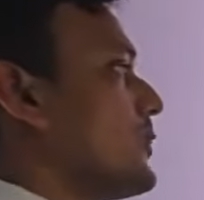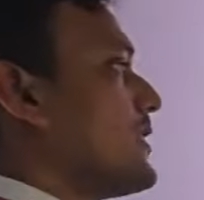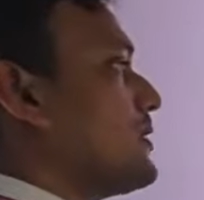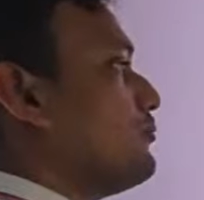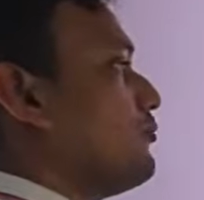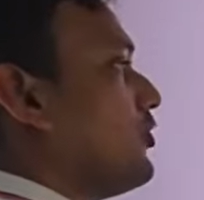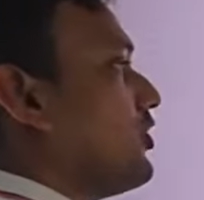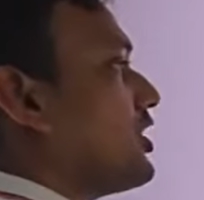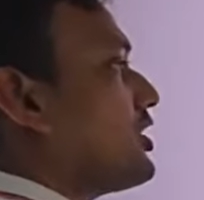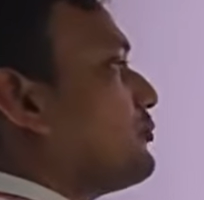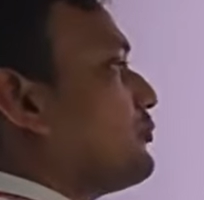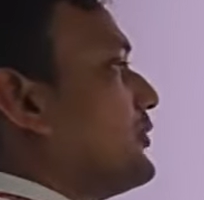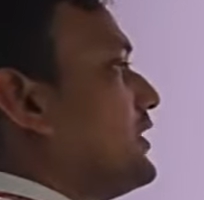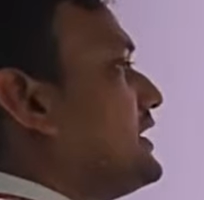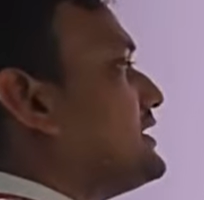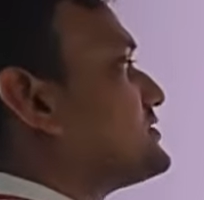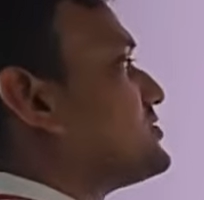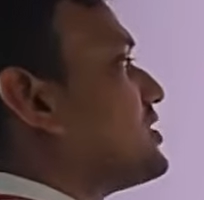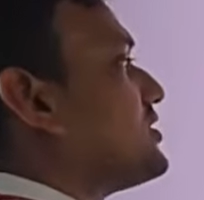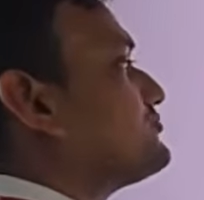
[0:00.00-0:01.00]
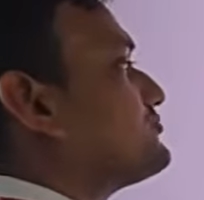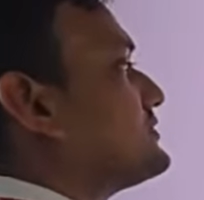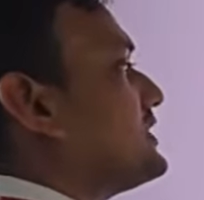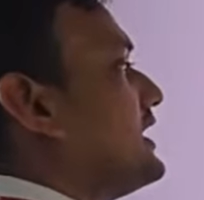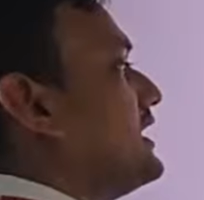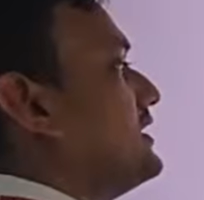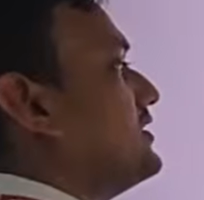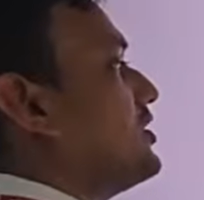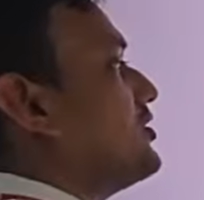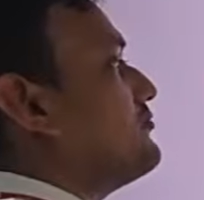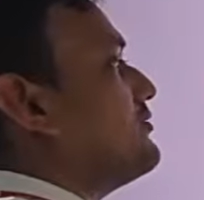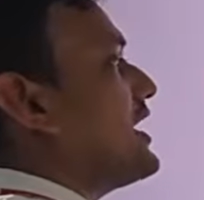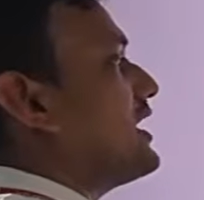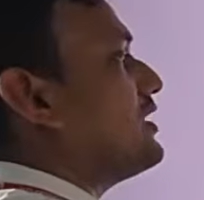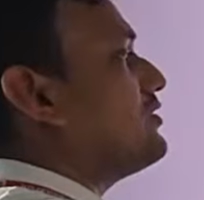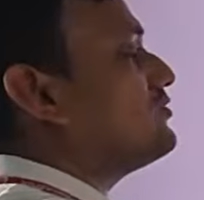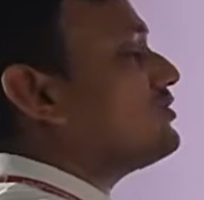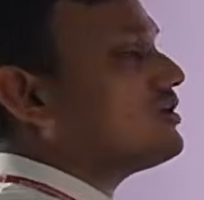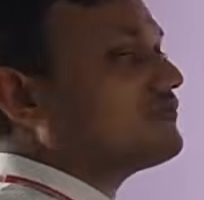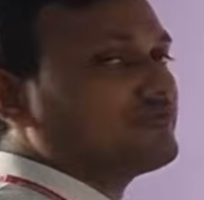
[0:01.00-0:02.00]
For P subcell the
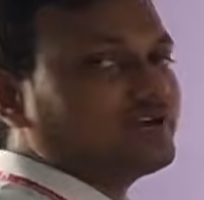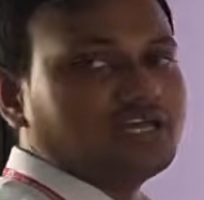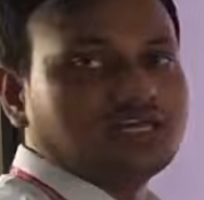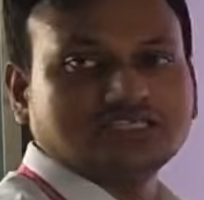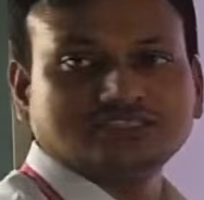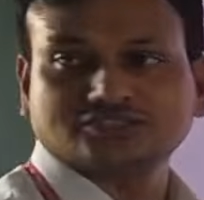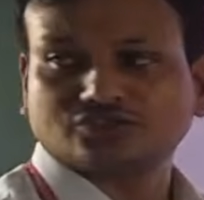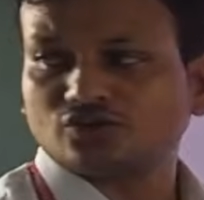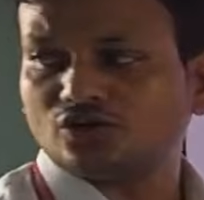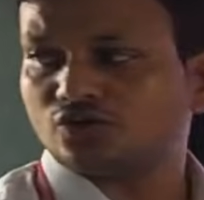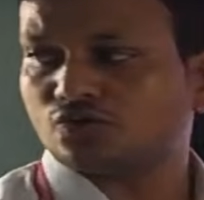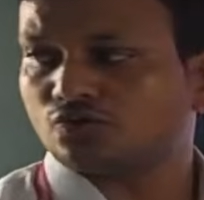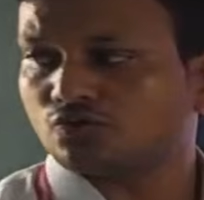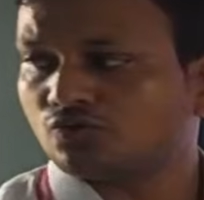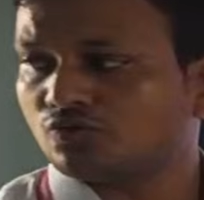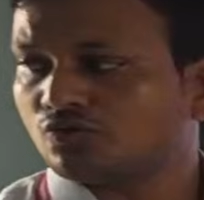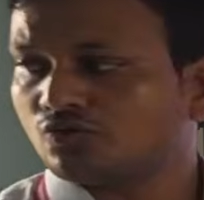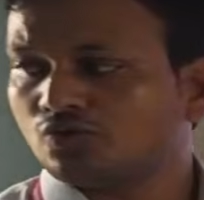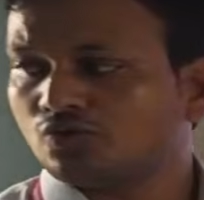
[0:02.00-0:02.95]
value of L is equal to